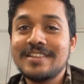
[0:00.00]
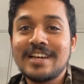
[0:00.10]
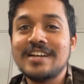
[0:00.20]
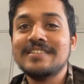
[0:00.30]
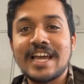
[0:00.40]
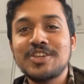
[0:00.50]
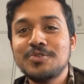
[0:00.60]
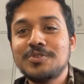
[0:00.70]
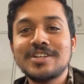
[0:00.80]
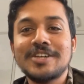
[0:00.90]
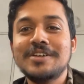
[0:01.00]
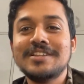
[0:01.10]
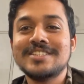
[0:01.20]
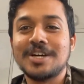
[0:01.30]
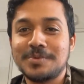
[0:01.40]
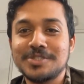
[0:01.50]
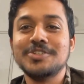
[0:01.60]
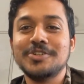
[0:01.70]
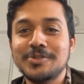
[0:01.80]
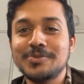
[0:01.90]
And thank you for giving this
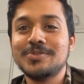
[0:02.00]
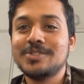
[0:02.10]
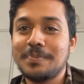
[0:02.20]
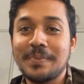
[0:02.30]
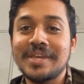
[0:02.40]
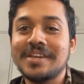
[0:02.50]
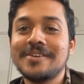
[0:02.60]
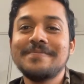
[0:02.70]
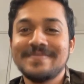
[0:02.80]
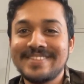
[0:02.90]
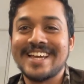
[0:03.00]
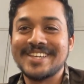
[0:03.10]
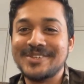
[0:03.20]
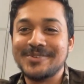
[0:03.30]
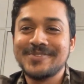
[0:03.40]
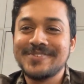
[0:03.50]
opportunity to speak. Thank you.